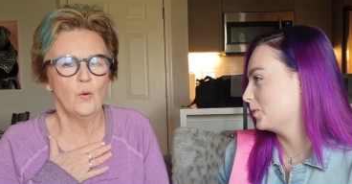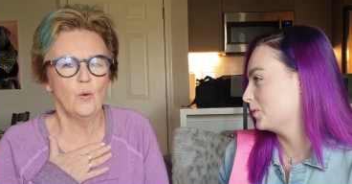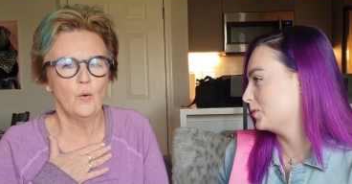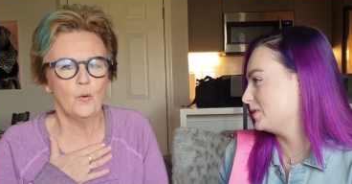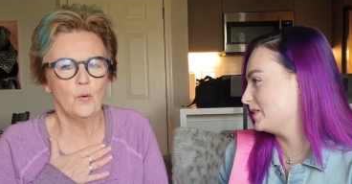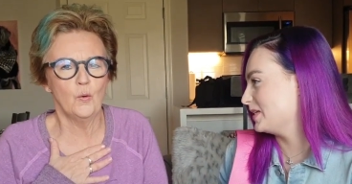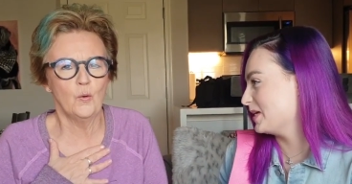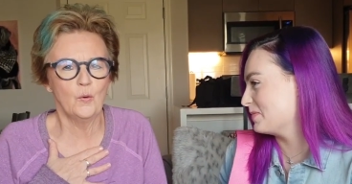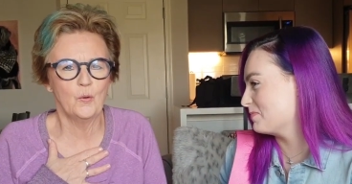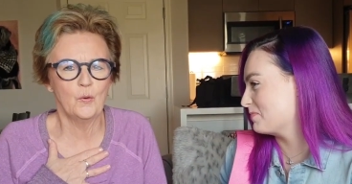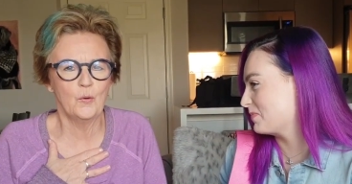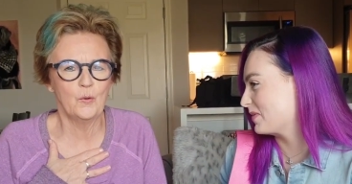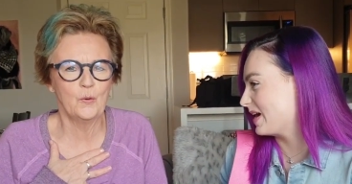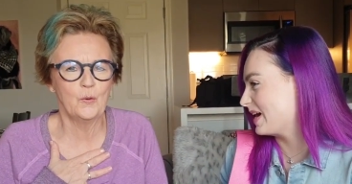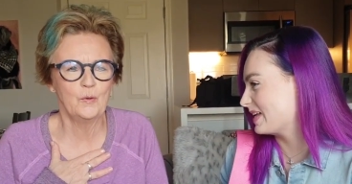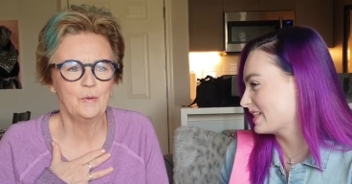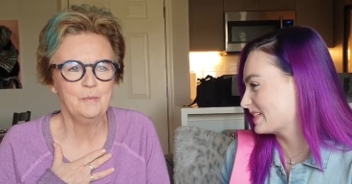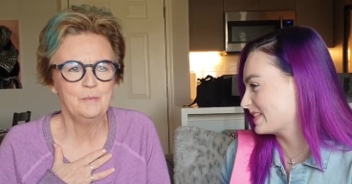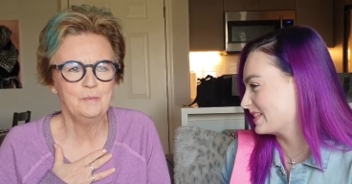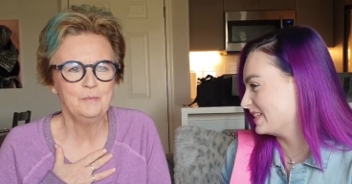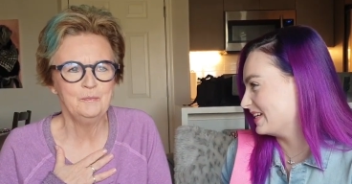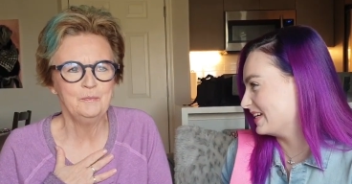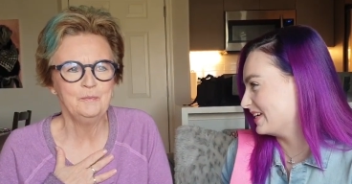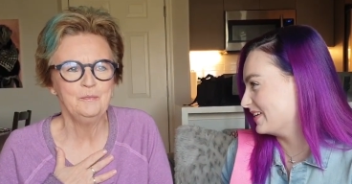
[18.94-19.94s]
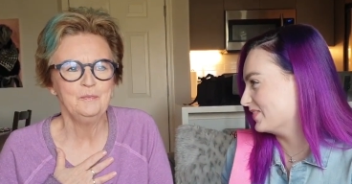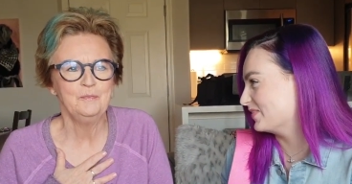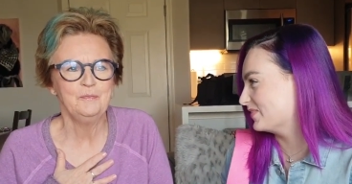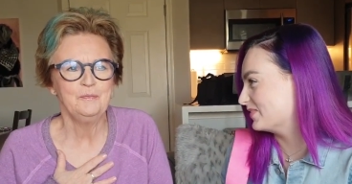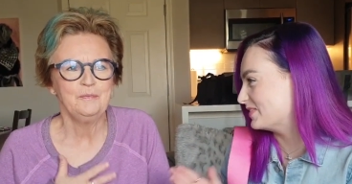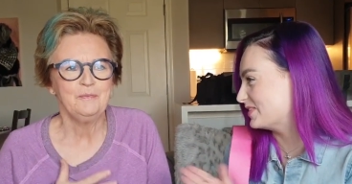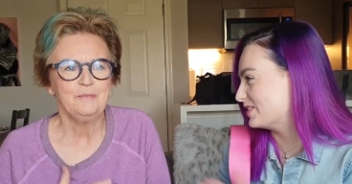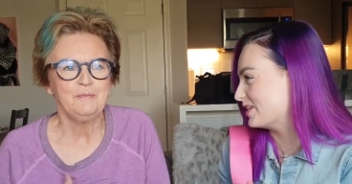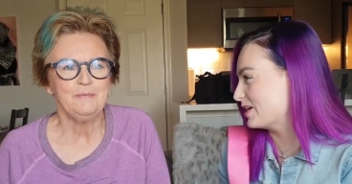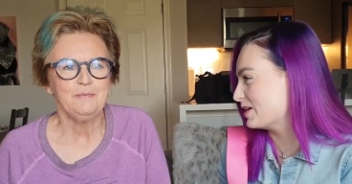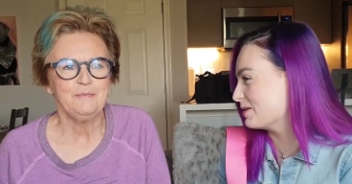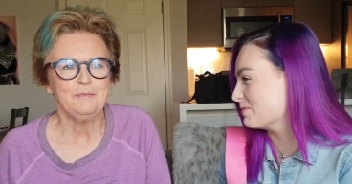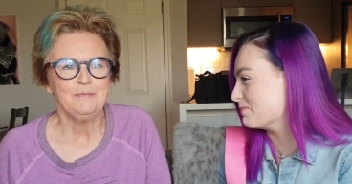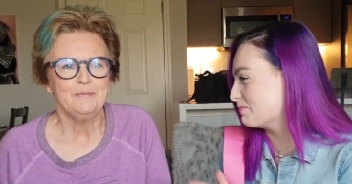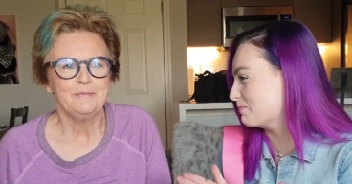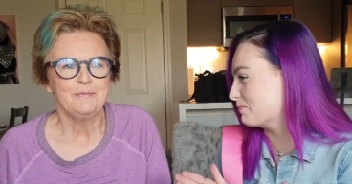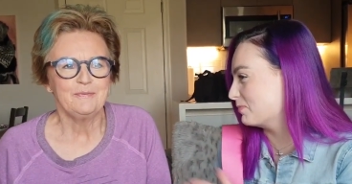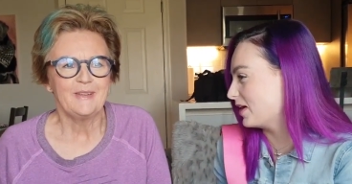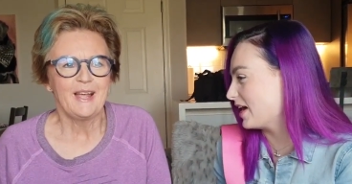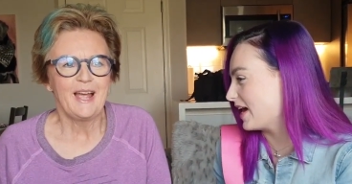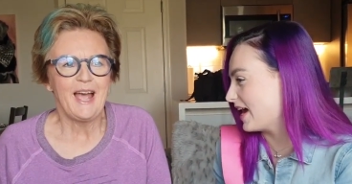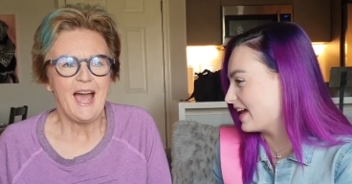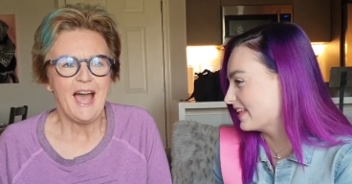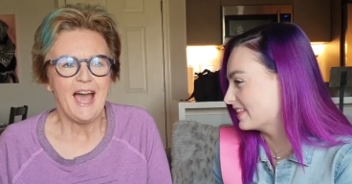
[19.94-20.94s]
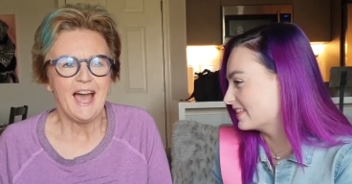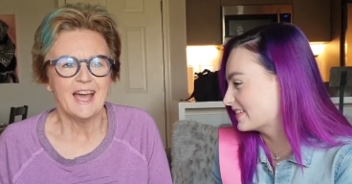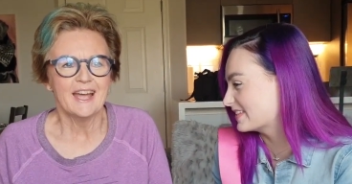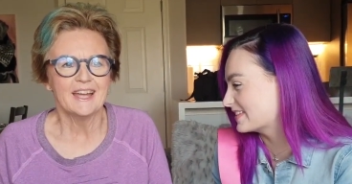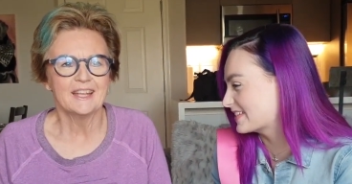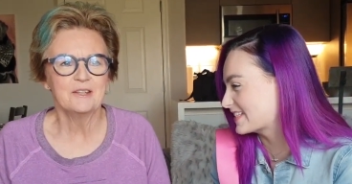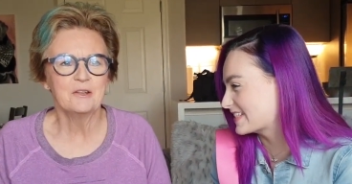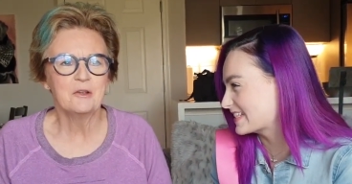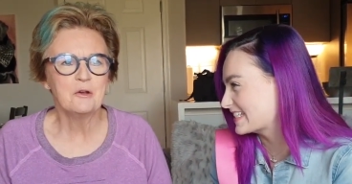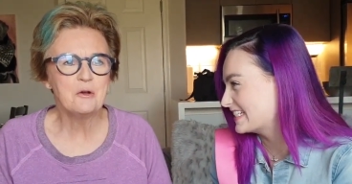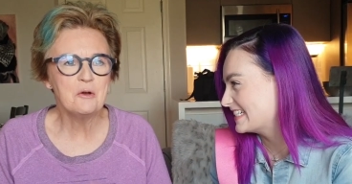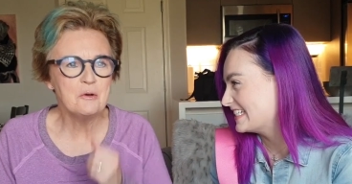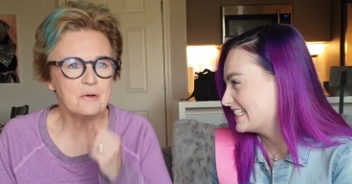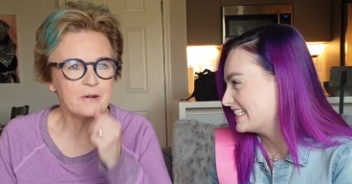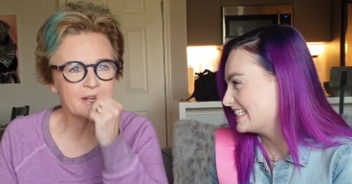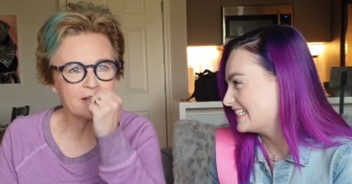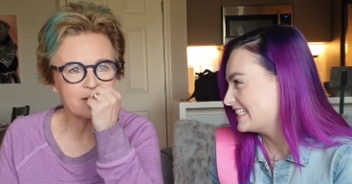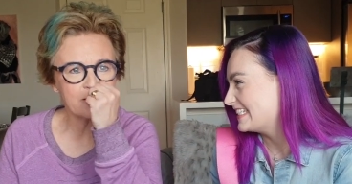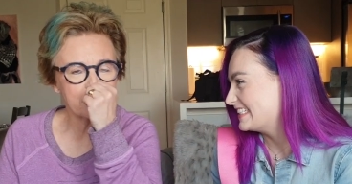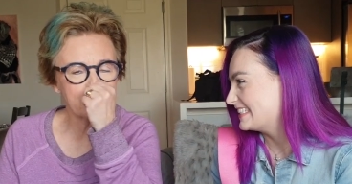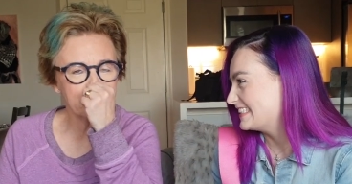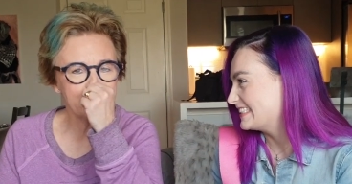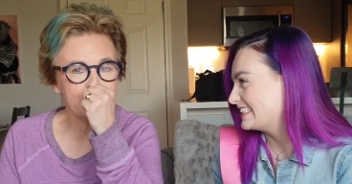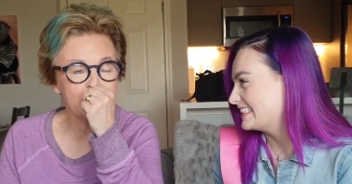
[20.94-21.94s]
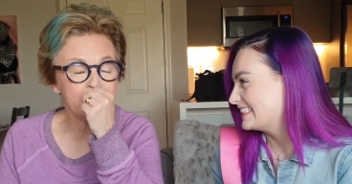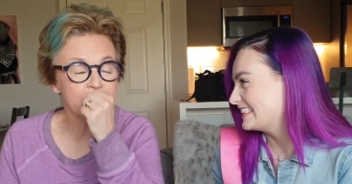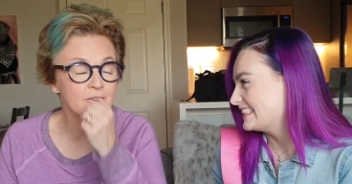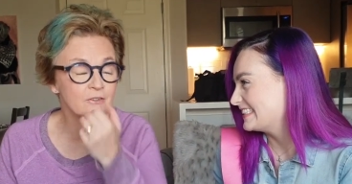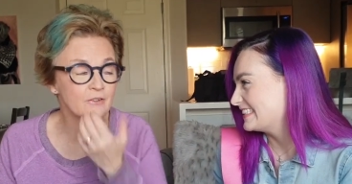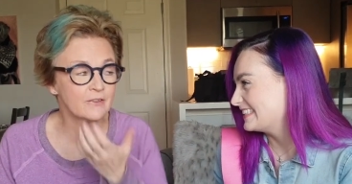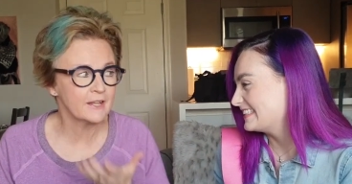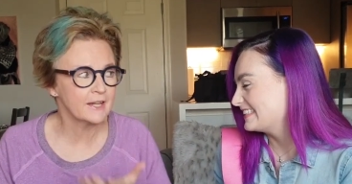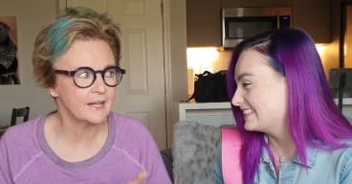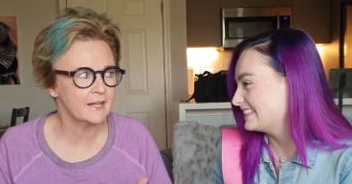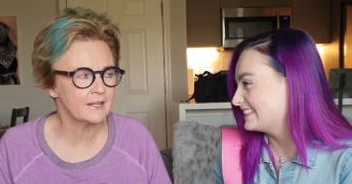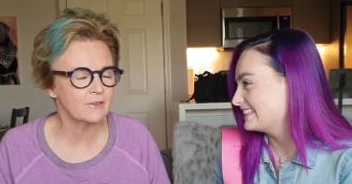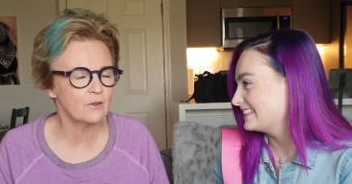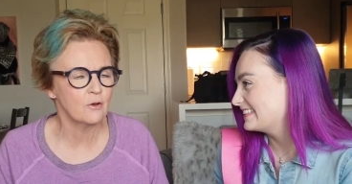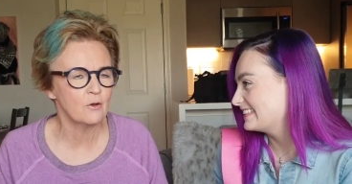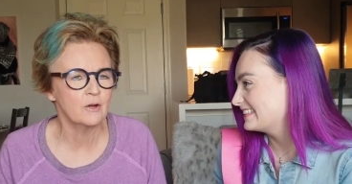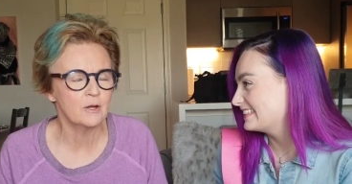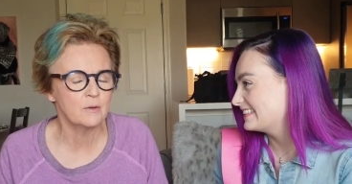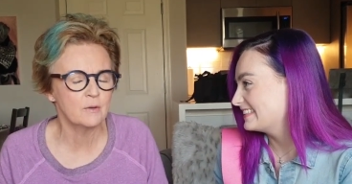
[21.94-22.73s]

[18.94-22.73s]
Speaker 1: Deep breaths, Steve. Deep breaths. I know, and I got up later than I thought